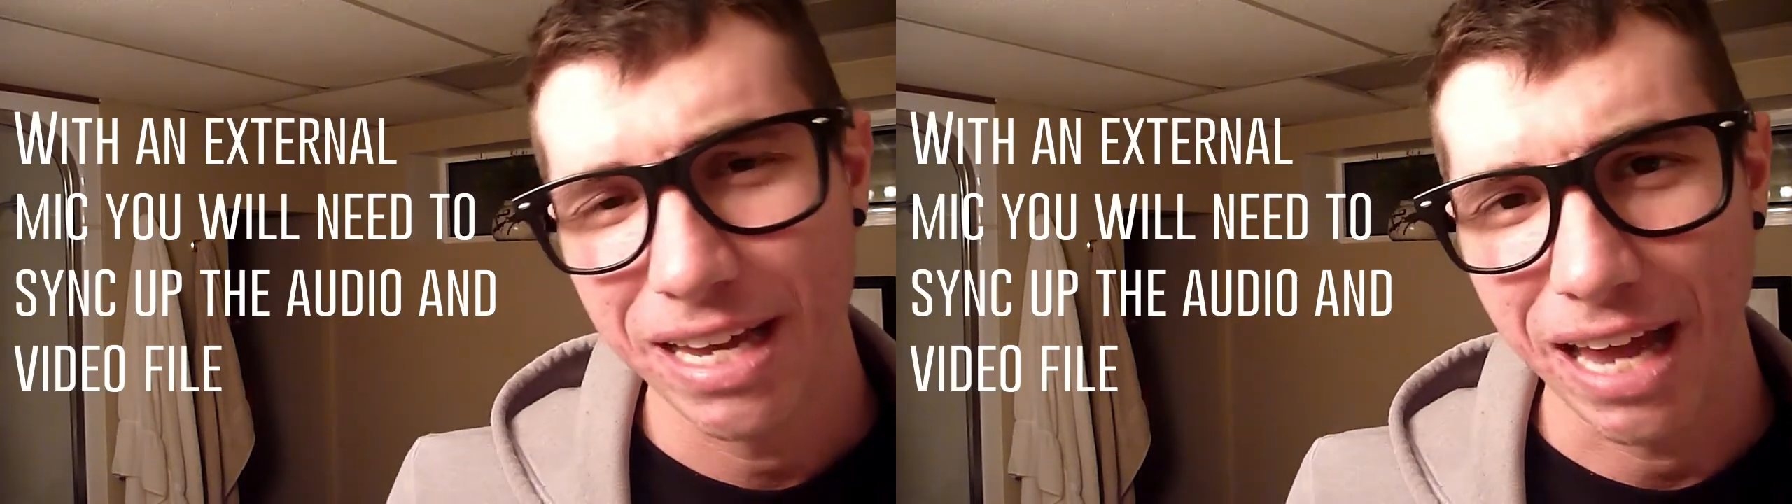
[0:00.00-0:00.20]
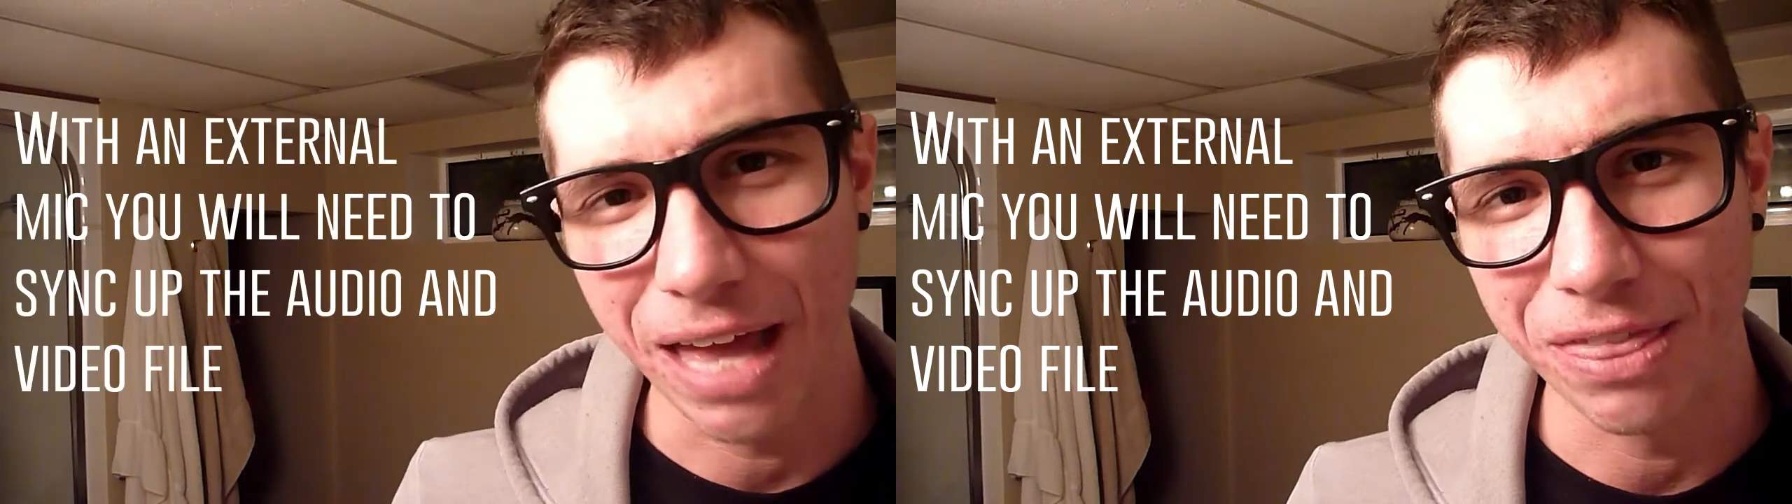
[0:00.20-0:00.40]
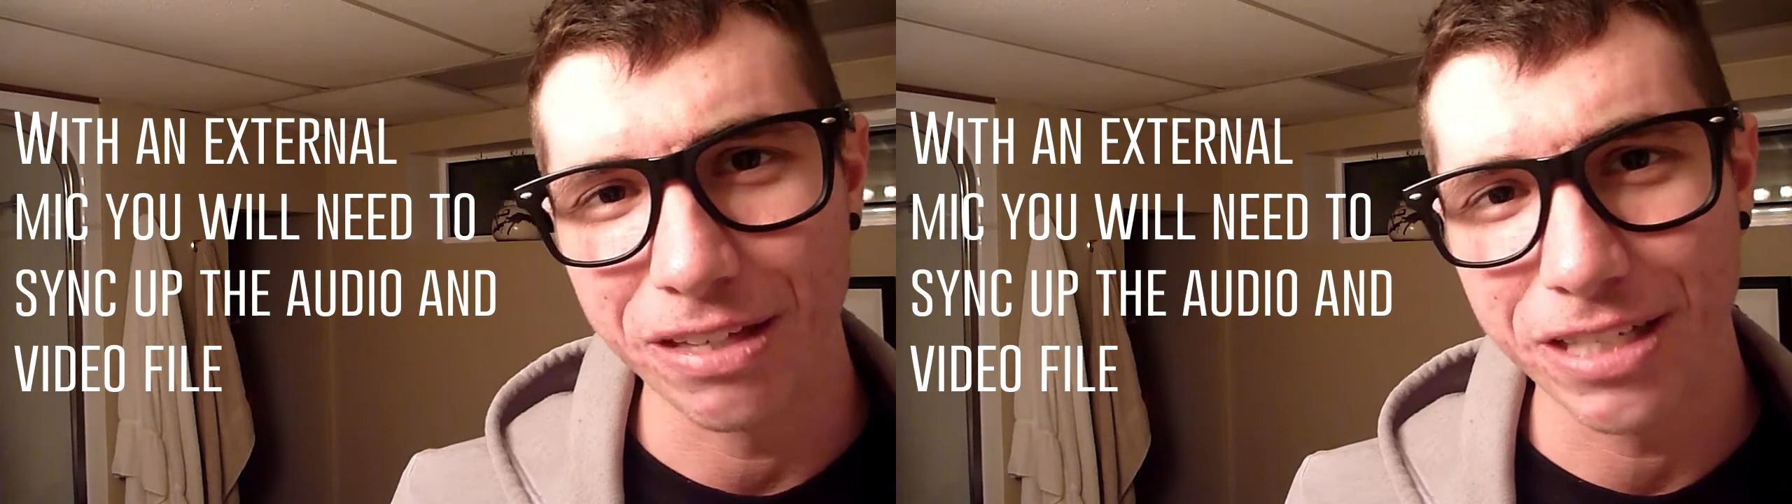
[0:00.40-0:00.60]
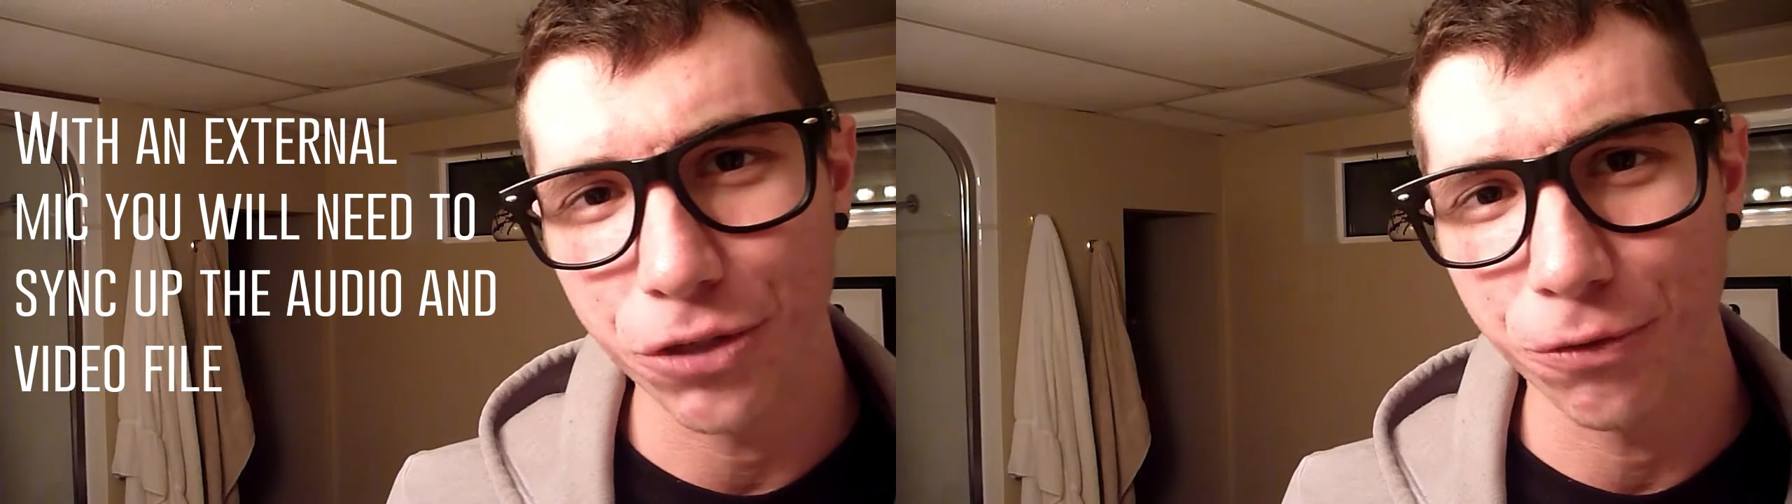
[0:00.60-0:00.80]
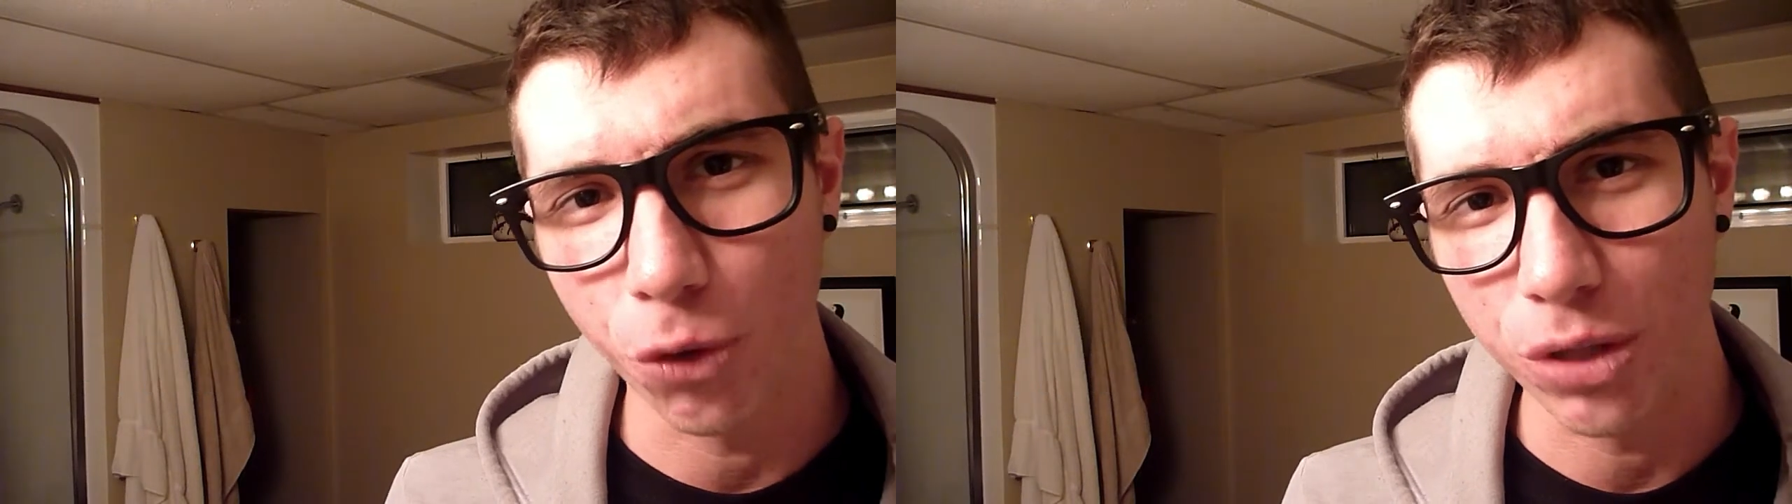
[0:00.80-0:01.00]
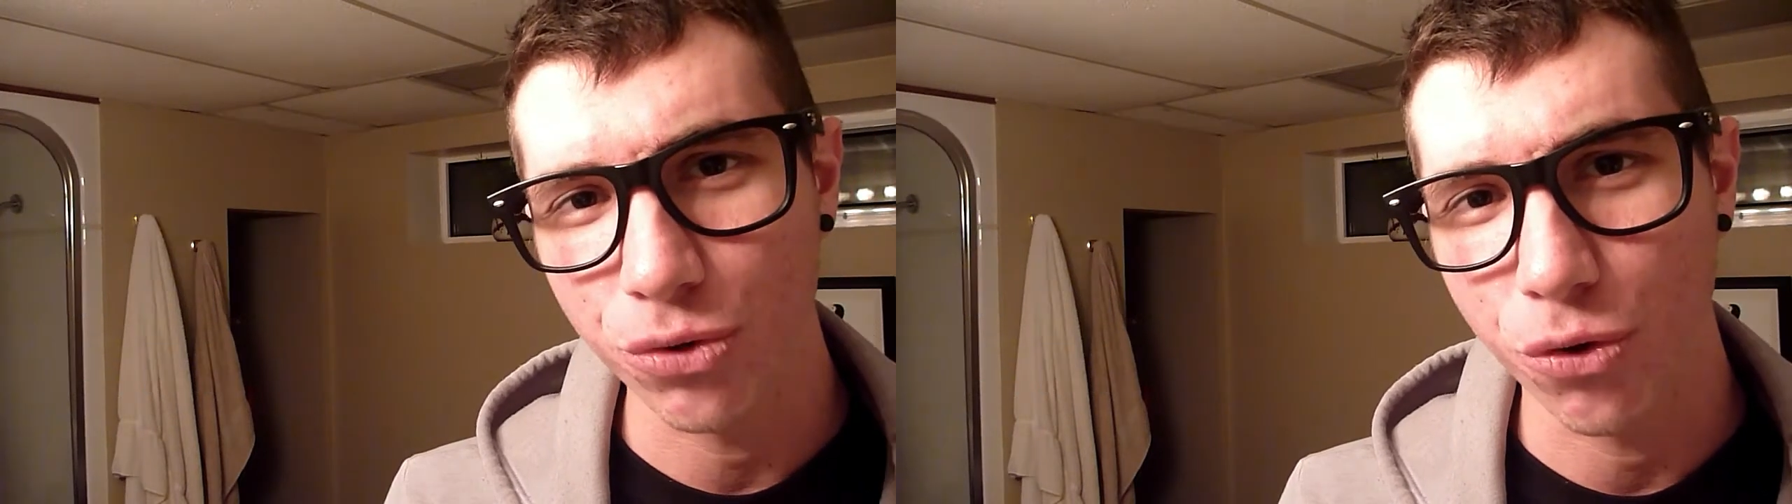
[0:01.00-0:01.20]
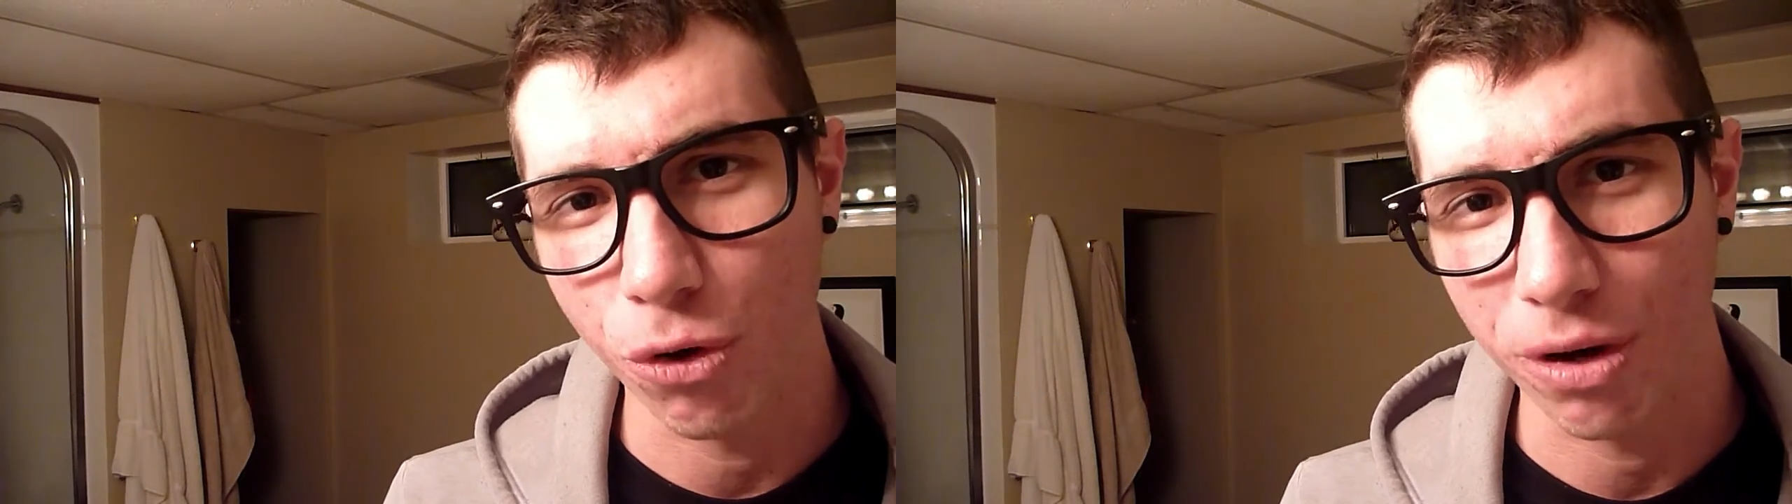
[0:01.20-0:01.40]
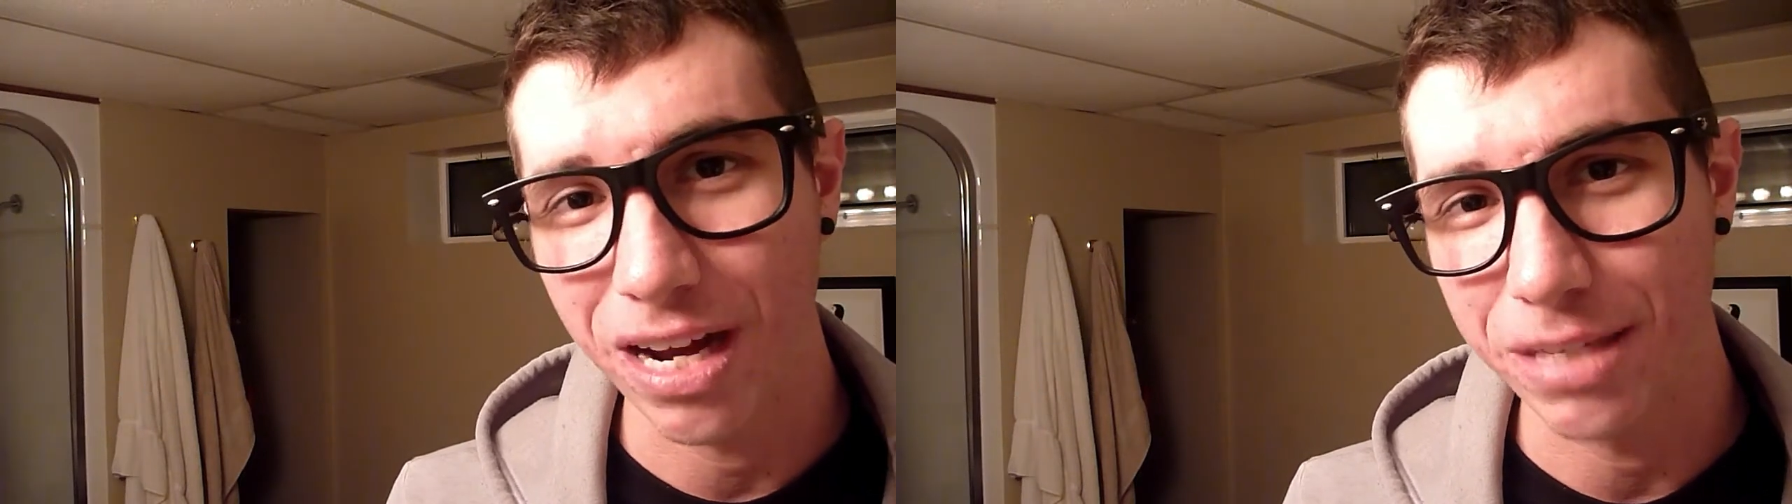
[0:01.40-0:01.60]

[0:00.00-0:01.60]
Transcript: and the digital voice recorder